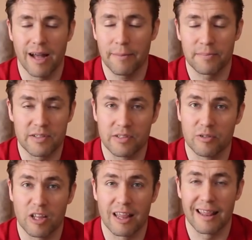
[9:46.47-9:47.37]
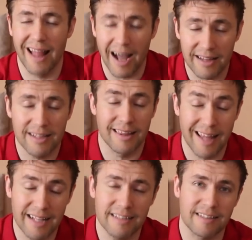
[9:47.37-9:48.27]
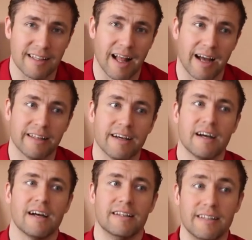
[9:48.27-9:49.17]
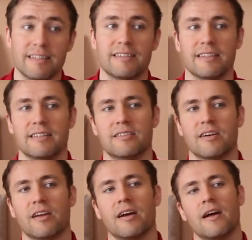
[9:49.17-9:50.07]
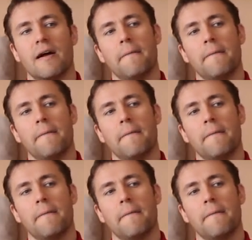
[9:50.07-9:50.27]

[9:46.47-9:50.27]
absolute line landslide this season